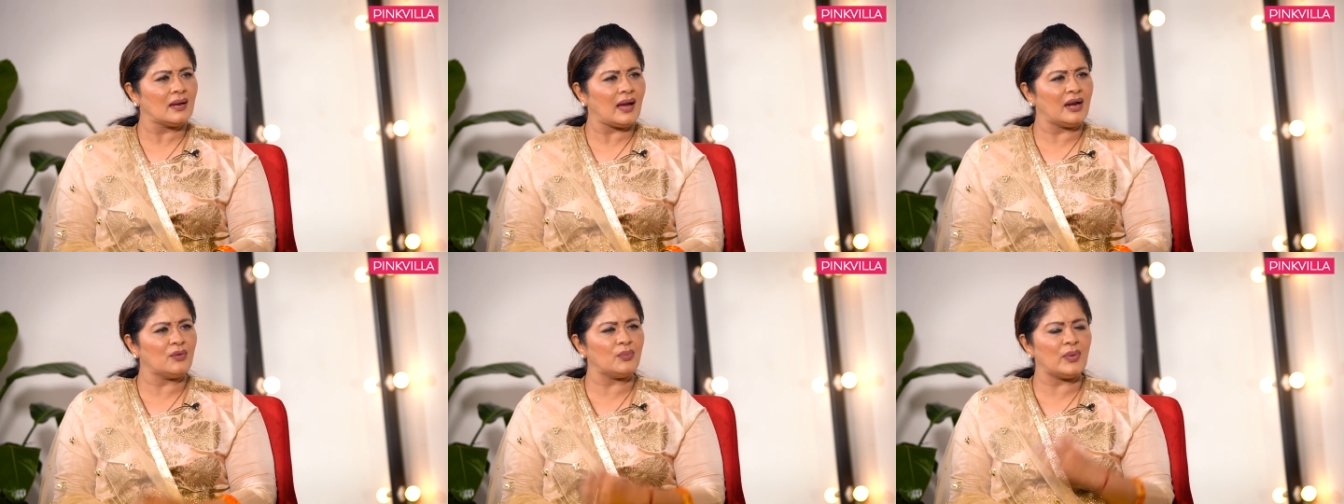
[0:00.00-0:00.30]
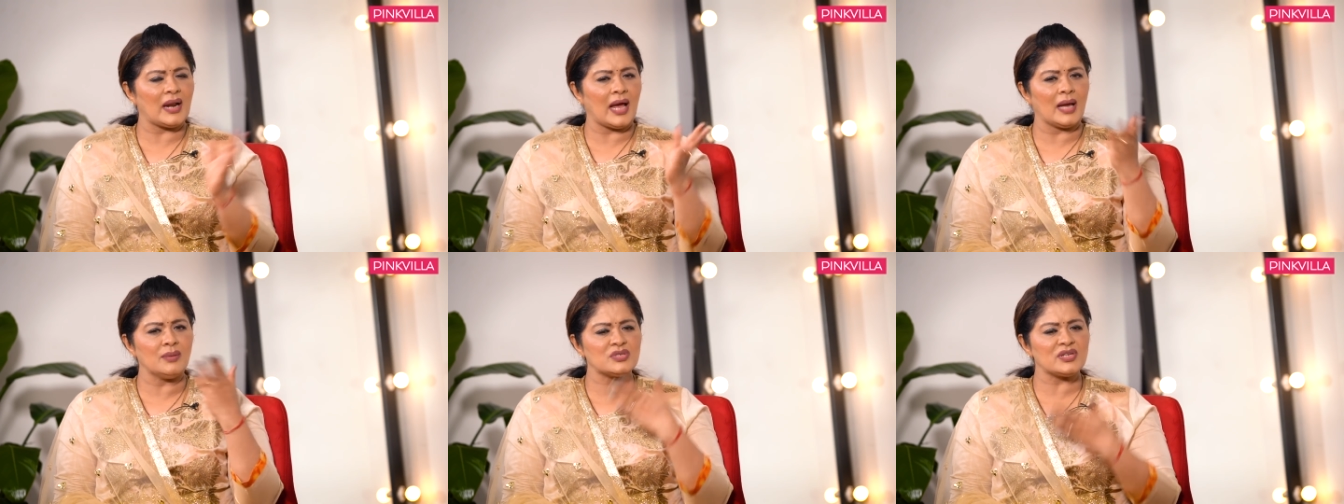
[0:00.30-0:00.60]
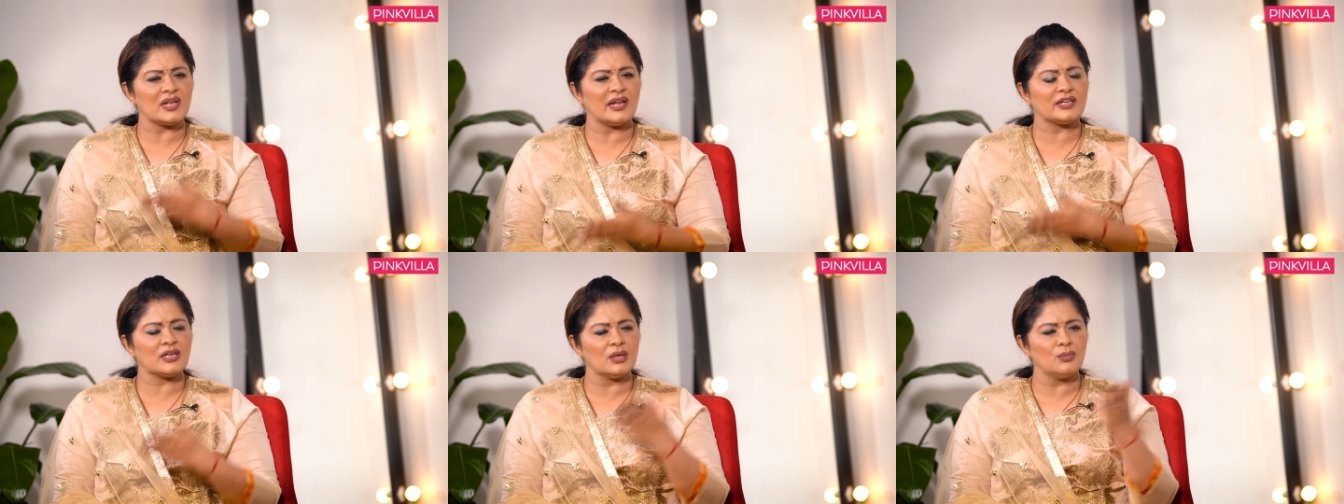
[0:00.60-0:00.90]
And when I am
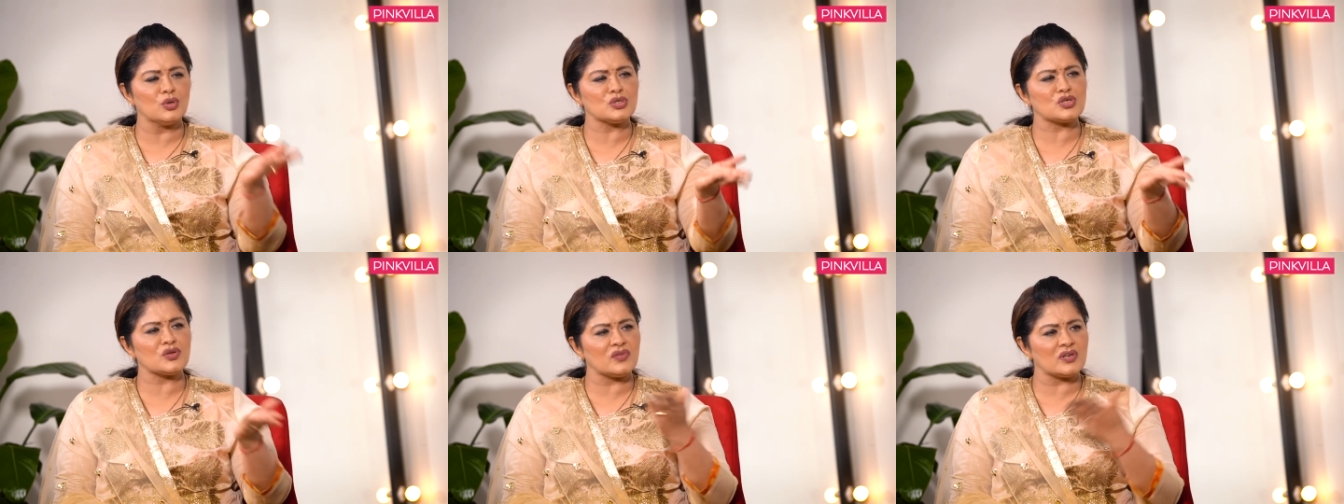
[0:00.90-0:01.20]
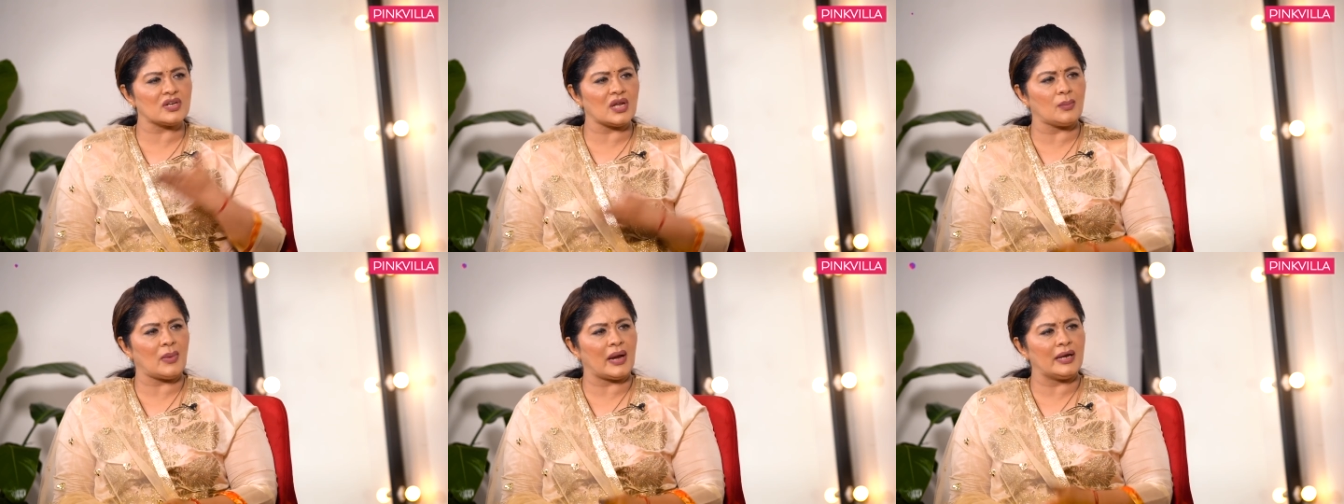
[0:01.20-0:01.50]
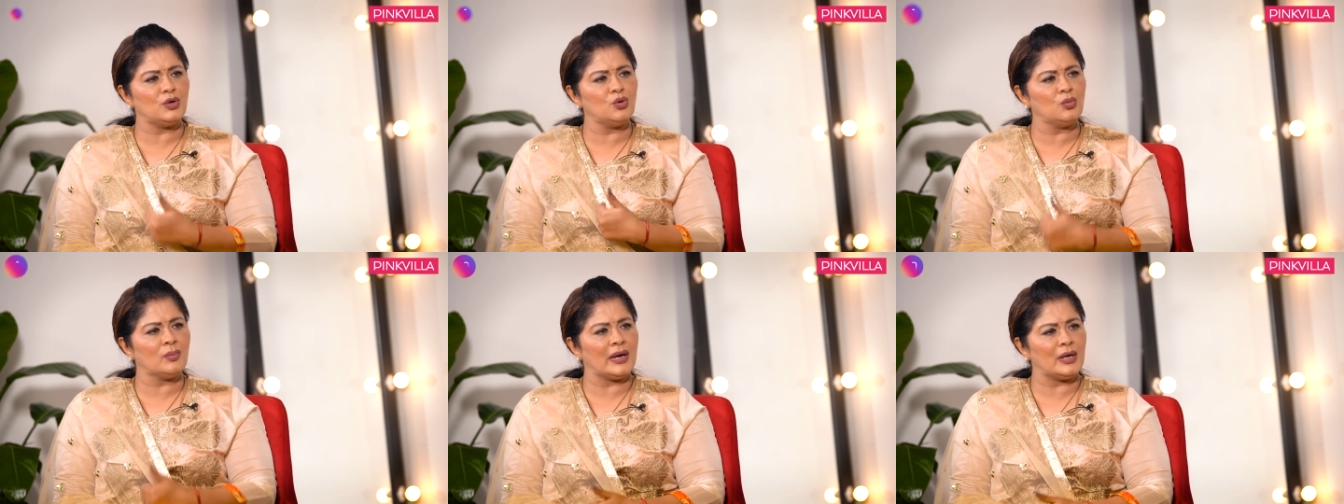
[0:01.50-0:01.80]
selected, most of the time
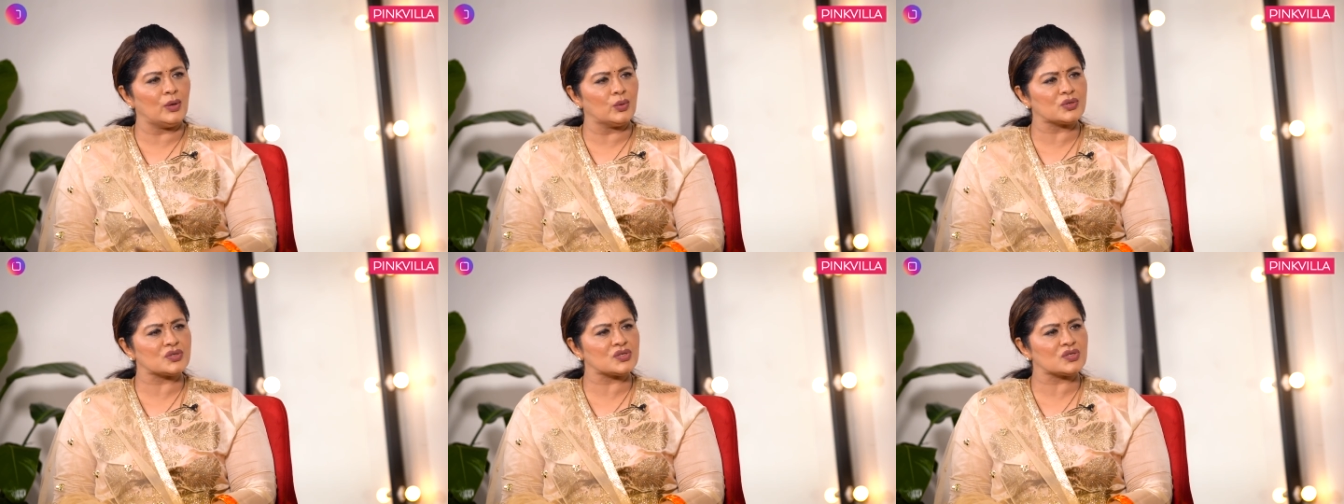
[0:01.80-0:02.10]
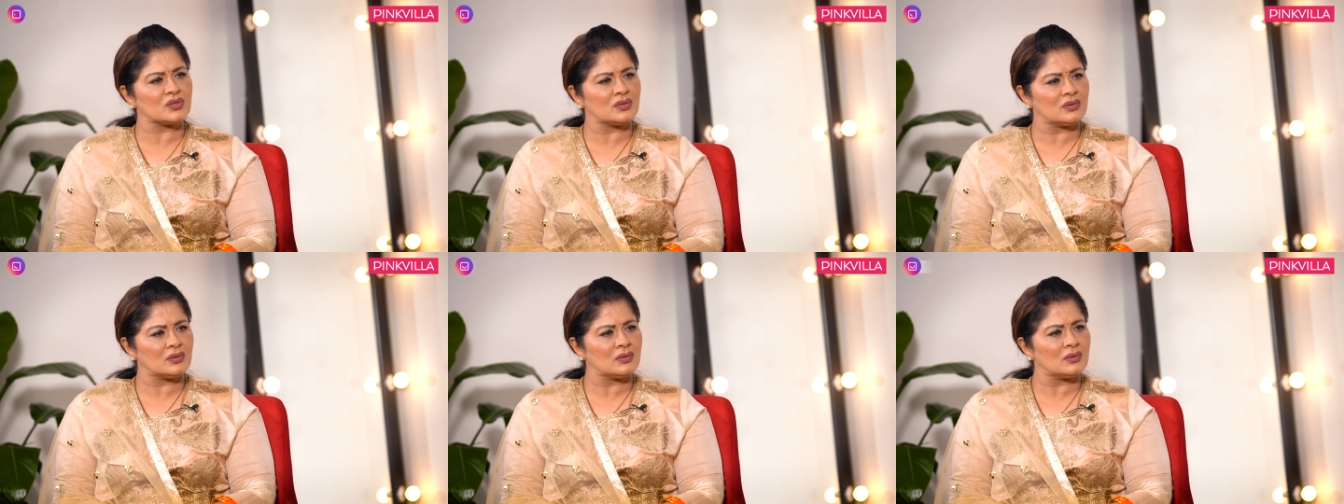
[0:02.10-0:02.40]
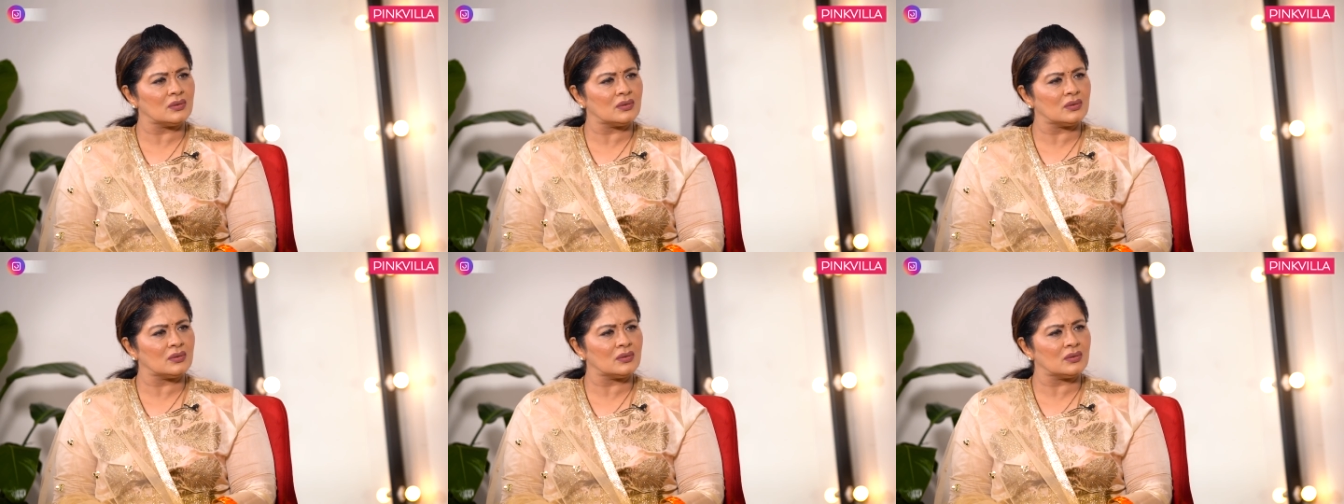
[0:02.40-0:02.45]
I do my looks.